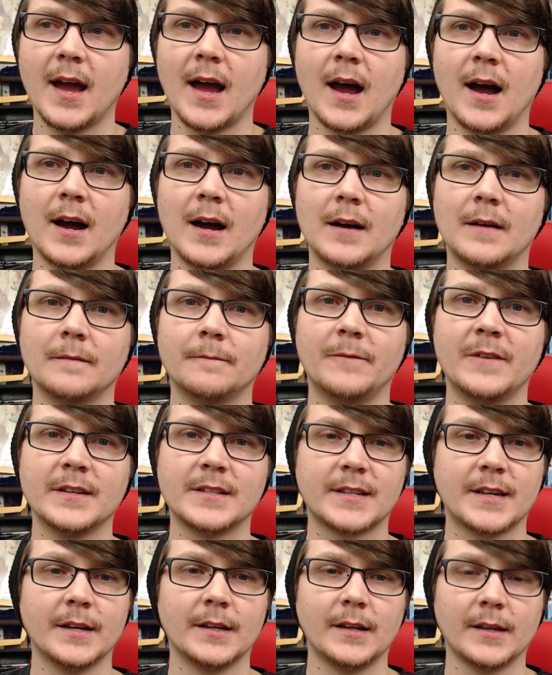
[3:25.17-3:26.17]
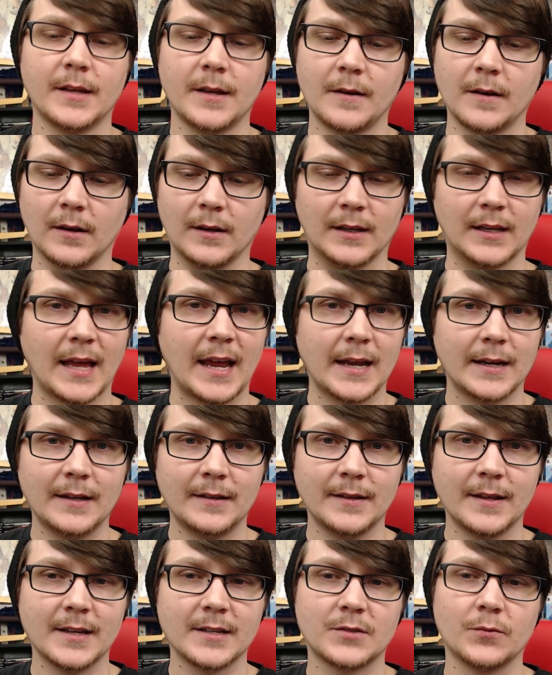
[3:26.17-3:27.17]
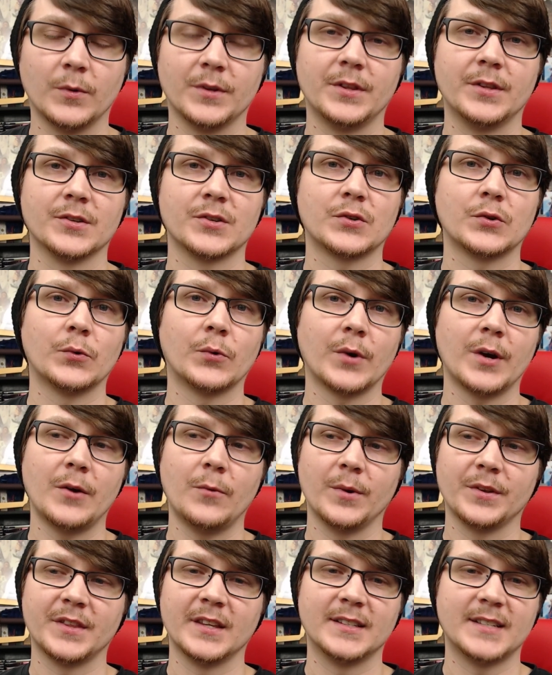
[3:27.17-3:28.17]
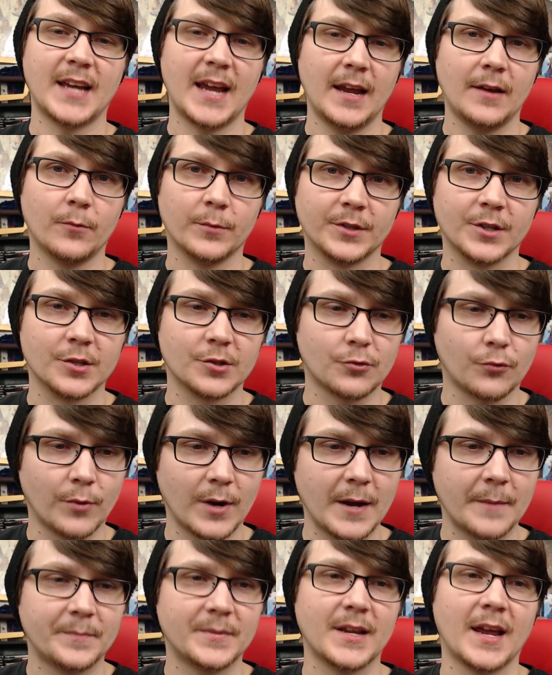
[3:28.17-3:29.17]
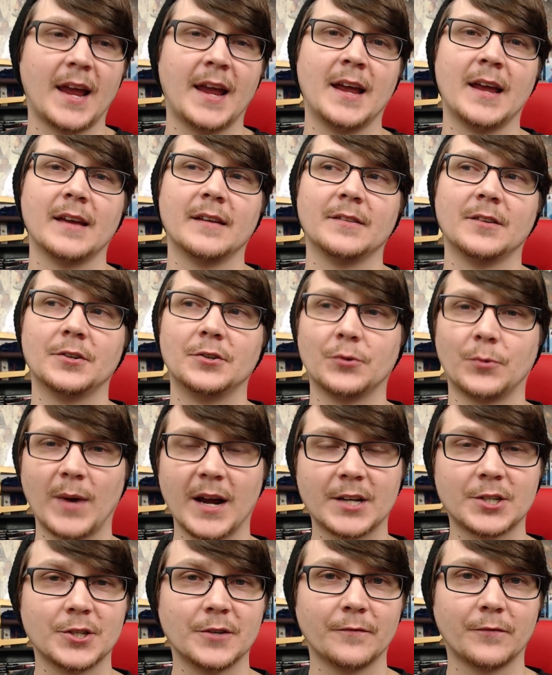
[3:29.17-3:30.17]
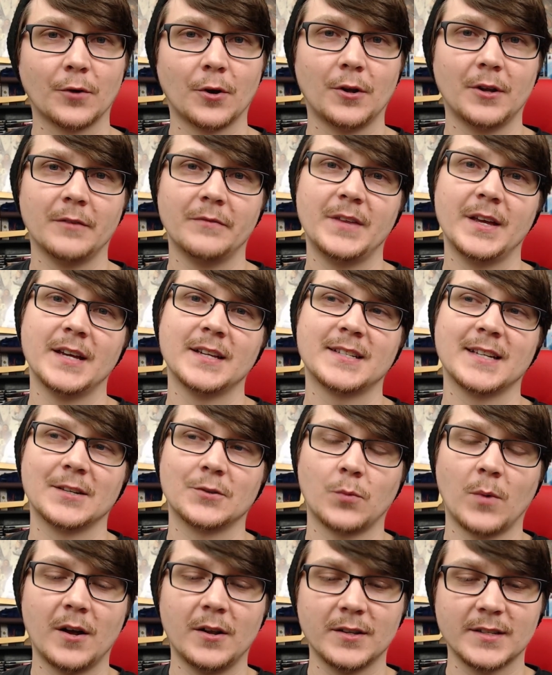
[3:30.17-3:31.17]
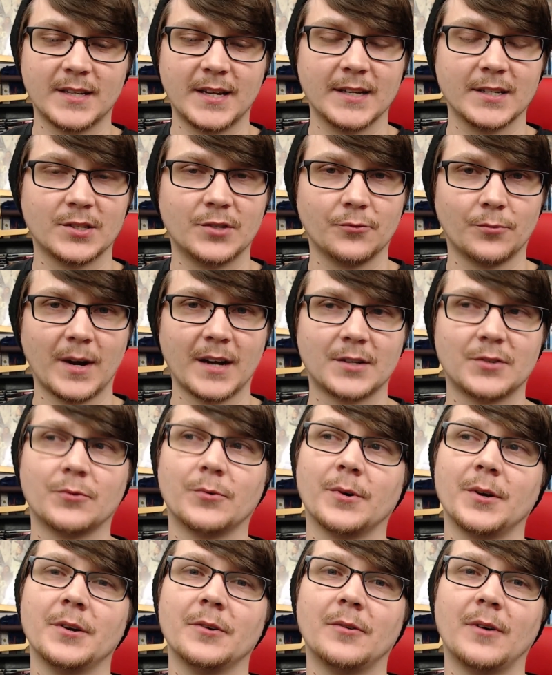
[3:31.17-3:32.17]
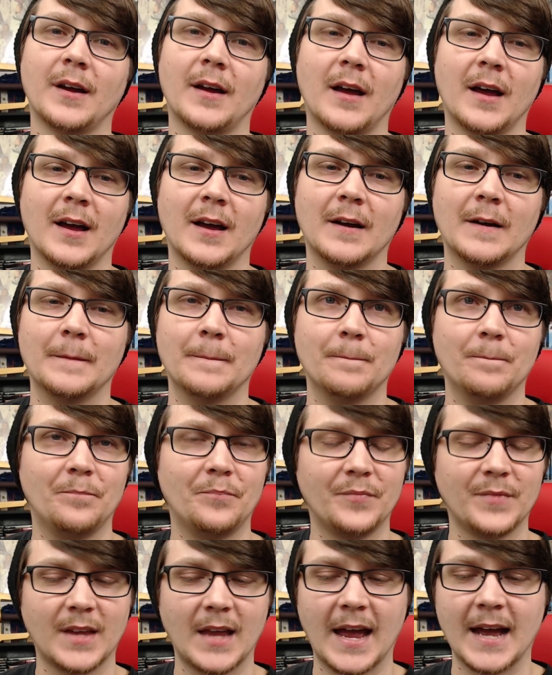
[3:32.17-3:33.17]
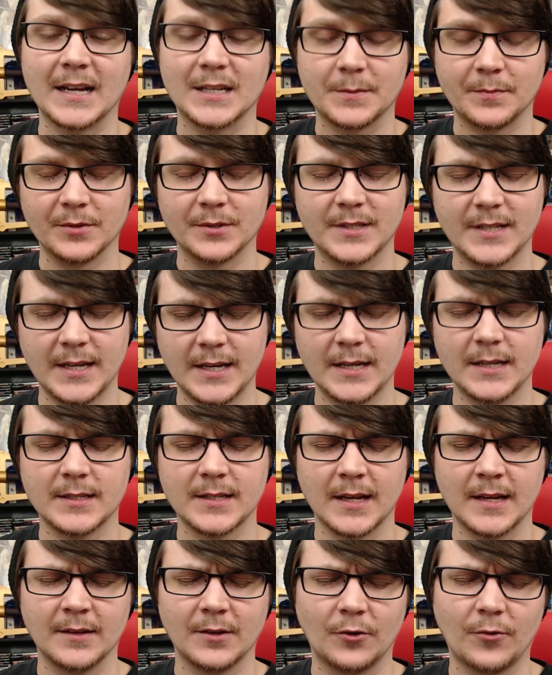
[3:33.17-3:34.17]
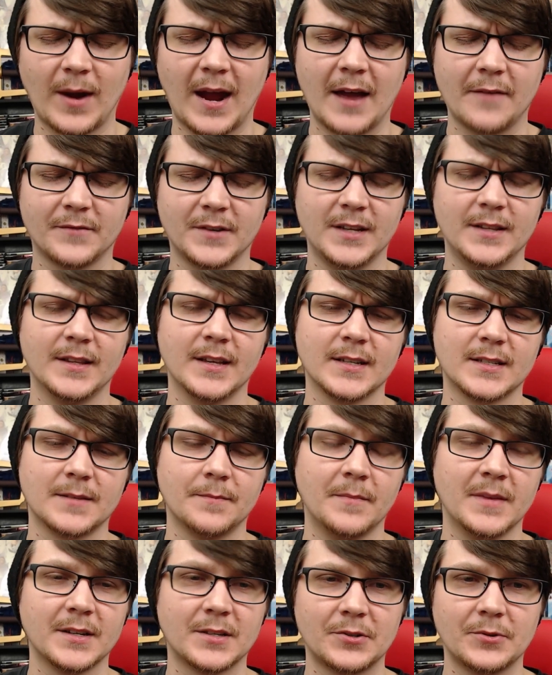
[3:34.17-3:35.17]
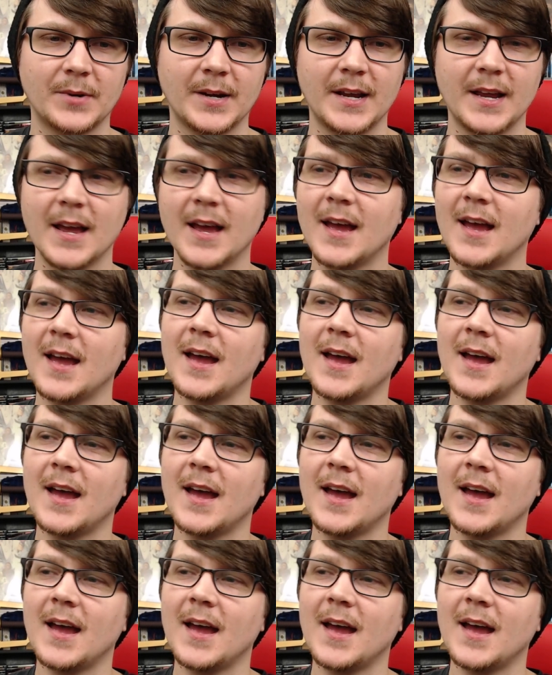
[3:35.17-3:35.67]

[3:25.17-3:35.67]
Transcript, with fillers: Um, Vince Gilligan landing this with the story, with the take, with the script, and the direction for all of this, as well as his directorial um, expertise in crafting this mystery.